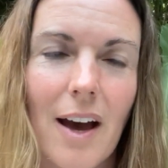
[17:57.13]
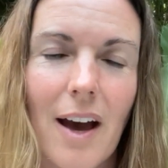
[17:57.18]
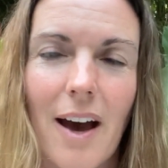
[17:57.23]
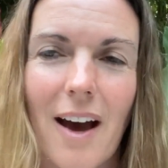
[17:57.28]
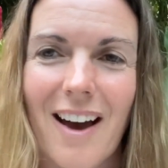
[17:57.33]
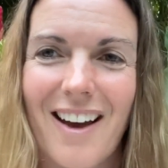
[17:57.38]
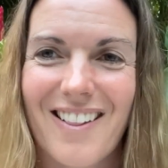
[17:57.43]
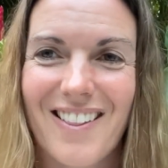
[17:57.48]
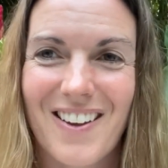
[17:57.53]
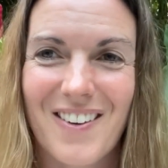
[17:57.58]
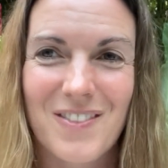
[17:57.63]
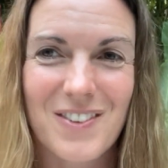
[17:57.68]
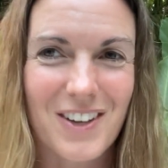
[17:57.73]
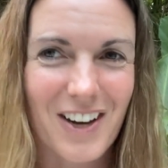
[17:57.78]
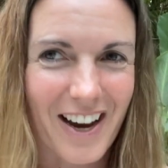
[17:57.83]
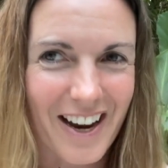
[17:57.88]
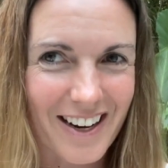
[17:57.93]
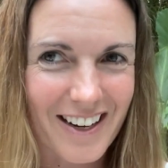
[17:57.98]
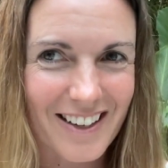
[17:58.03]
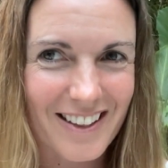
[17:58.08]
I love
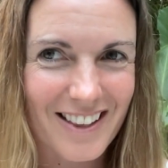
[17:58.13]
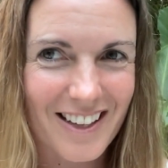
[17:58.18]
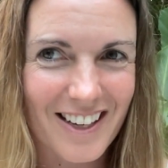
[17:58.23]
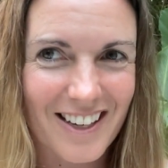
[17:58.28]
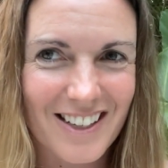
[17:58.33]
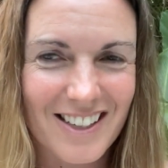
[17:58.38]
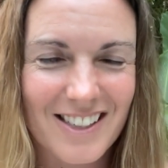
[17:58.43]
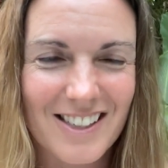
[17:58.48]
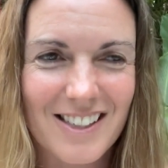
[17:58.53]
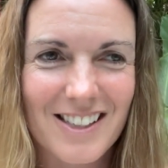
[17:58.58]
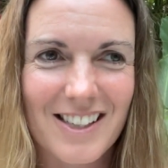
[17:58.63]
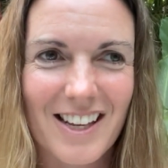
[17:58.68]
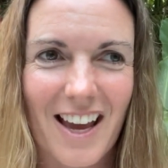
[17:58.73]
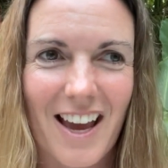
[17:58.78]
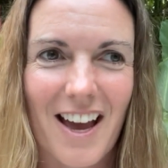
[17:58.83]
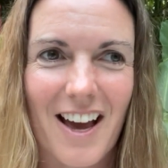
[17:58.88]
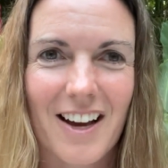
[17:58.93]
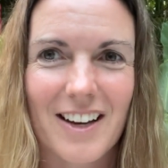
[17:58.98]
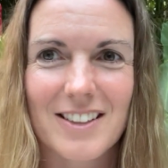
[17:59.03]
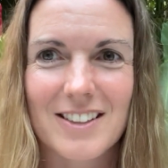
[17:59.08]
guiding these,
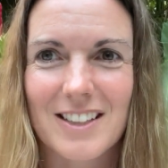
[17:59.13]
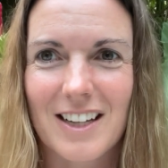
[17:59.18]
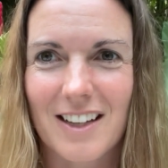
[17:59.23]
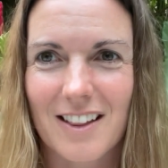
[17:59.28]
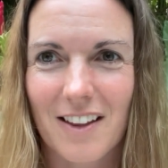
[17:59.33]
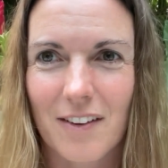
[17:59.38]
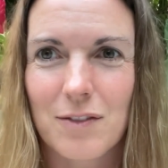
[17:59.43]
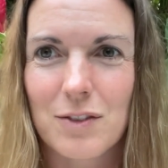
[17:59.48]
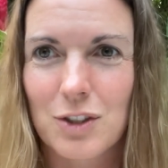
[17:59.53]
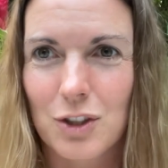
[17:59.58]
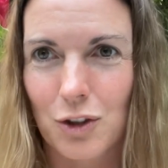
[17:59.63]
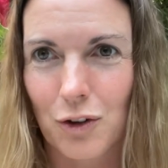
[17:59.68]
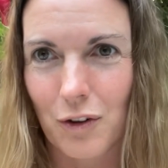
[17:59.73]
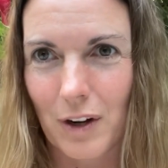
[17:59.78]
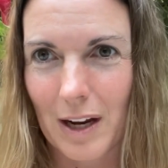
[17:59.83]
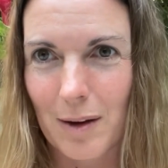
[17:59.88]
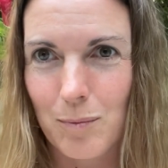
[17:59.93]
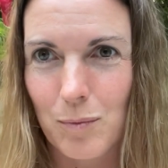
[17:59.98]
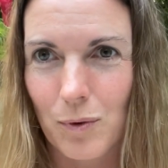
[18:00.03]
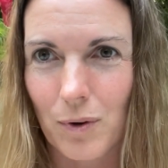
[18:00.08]
and I'd love to
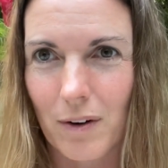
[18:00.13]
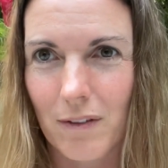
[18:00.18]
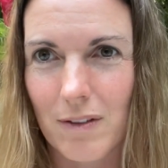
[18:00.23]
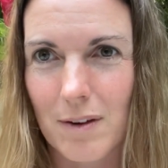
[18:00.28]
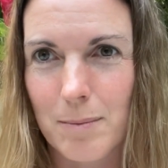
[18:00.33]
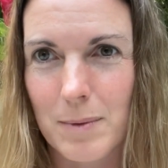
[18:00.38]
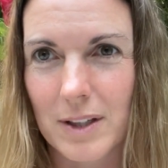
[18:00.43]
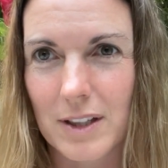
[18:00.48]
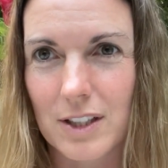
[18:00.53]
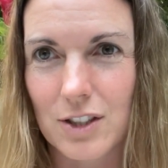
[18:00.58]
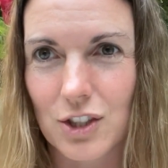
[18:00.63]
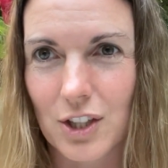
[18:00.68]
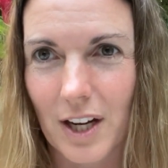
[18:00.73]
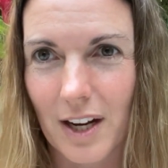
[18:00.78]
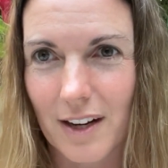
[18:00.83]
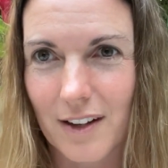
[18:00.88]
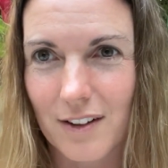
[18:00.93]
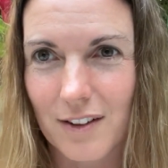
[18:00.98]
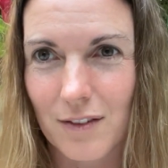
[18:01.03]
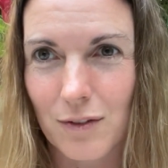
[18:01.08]
create more of them on the
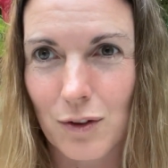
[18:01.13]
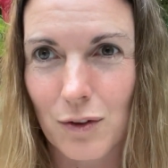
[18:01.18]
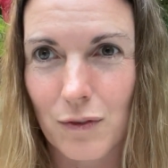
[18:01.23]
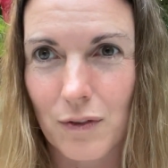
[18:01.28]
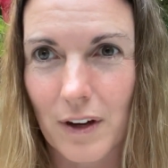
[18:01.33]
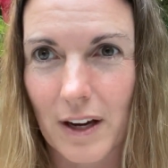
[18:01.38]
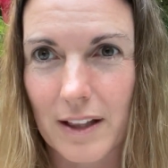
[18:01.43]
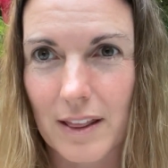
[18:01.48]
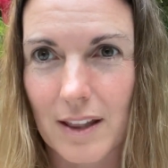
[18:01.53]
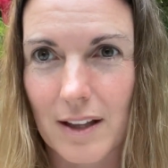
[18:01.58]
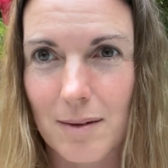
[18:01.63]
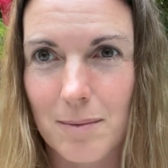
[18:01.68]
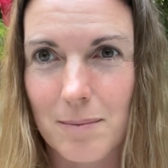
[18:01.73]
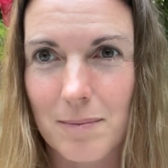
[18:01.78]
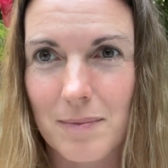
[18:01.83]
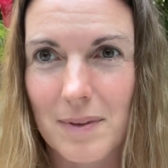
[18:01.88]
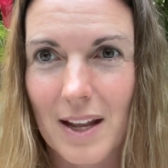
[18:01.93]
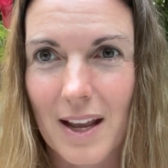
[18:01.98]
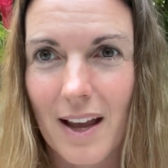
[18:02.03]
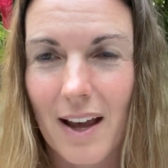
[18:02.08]
channel if you find
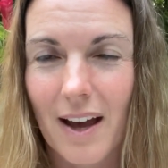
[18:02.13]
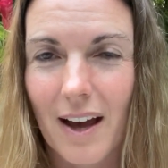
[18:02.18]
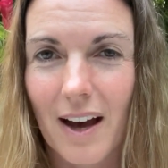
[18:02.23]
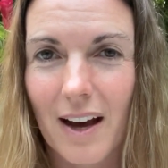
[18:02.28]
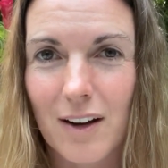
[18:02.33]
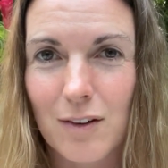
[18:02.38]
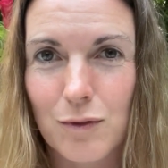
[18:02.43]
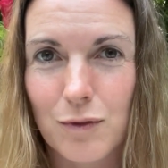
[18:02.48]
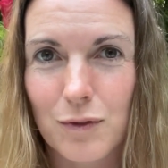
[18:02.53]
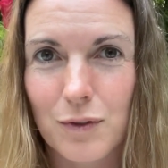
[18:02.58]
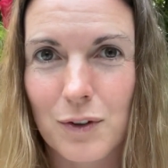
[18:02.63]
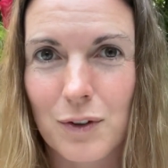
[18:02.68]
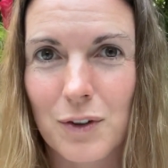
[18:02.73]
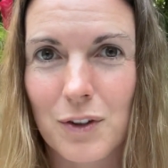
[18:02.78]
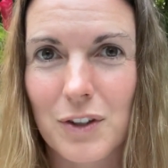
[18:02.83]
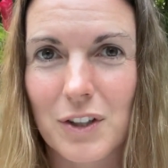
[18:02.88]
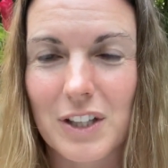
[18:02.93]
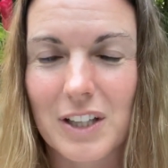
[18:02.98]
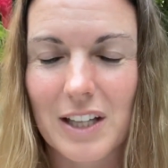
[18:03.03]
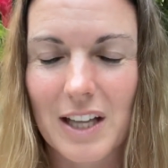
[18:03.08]
them
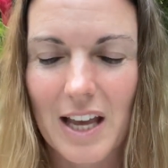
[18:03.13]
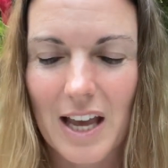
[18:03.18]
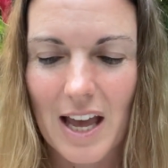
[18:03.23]
helpful.